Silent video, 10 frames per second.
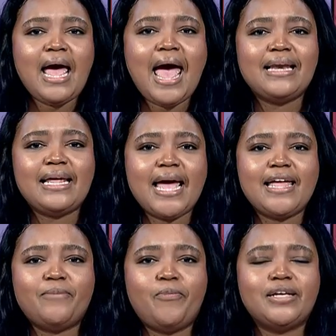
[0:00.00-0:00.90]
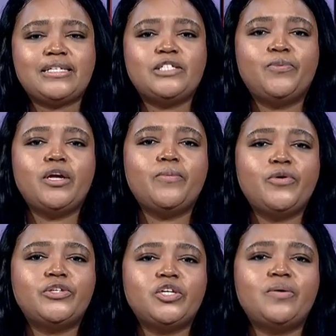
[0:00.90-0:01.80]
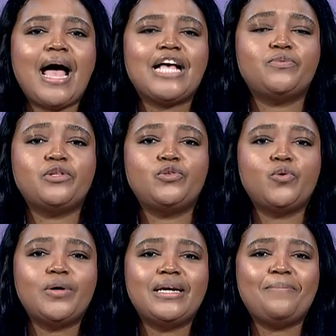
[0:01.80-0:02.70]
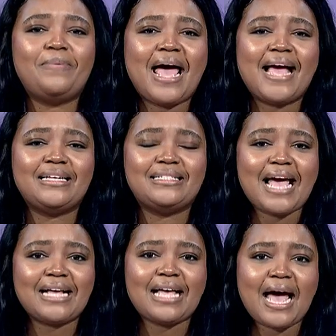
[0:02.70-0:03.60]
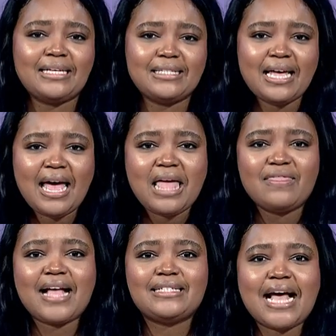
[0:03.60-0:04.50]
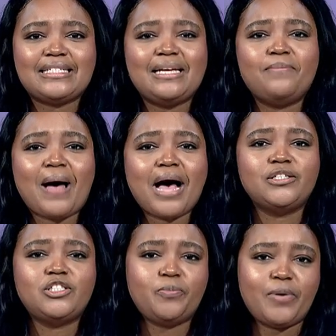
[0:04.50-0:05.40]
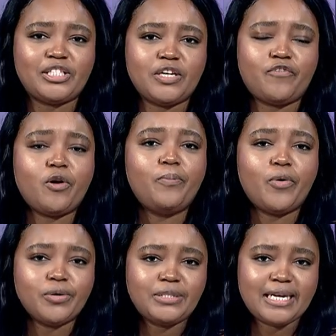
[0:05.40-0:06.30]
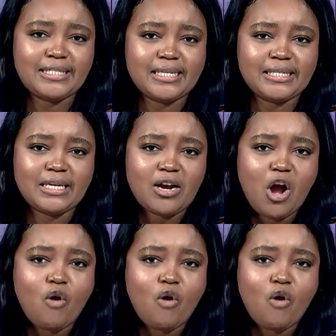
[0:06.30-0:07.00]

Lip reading: And Kenyan President William Ruto has withdrawn planned tax hikes. That's as he bows to pressure from protesters.